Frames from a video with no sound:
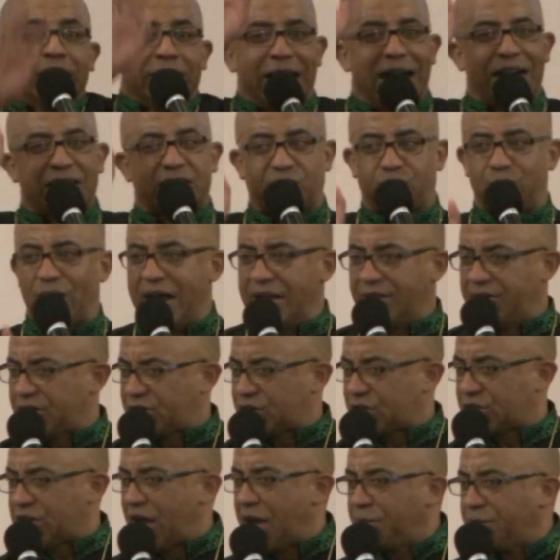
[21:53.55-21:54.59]
That's why the
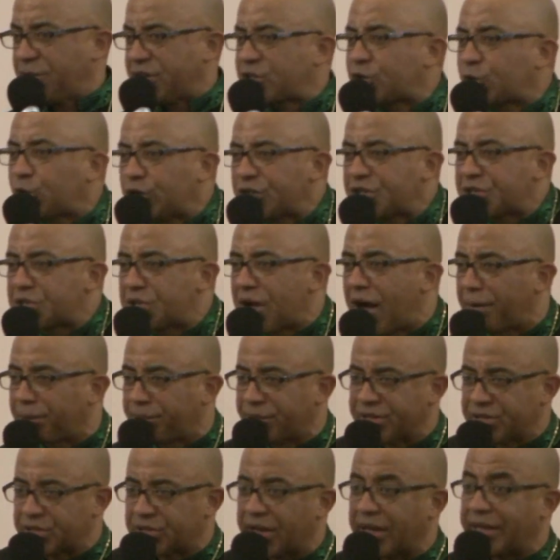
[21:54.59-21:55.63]
psalmist would
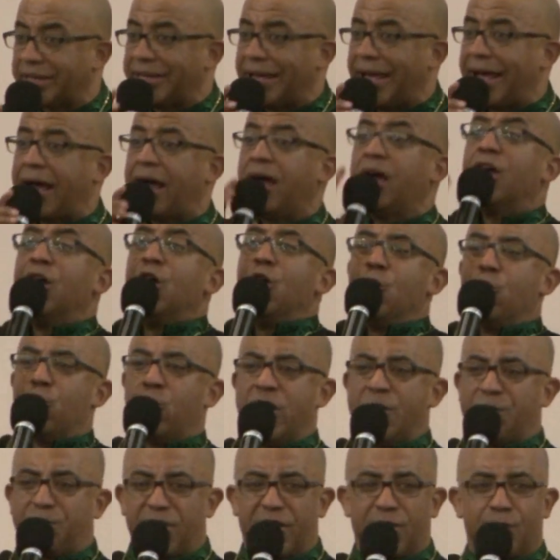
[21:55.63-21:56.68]
stop and say, Yeah,
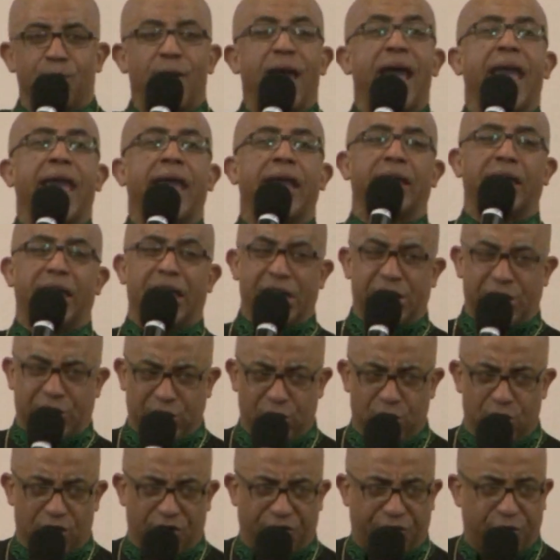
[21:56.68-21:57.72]
weeping may
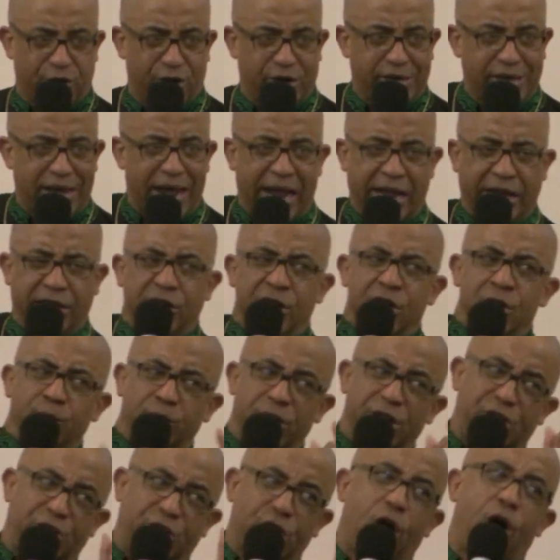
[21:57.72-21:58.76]
endure for a night,
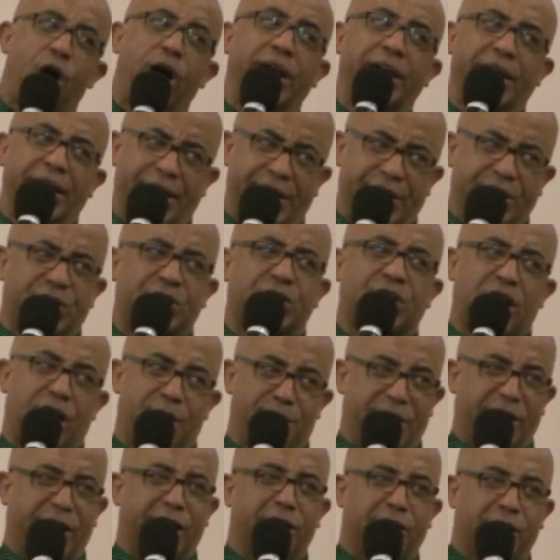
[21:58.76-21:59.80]
but joy is
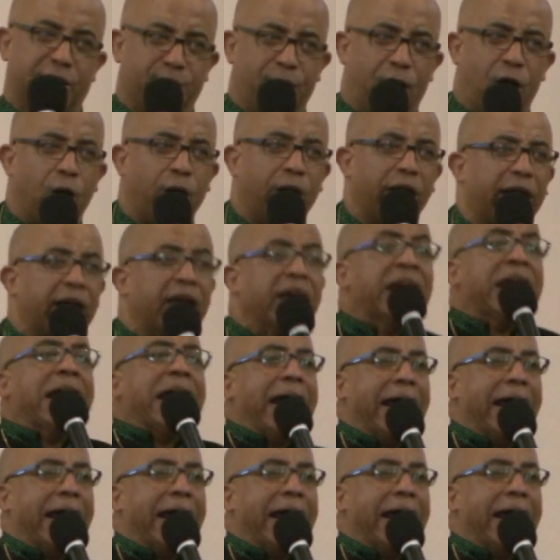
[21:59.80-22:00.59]
coming in the morning.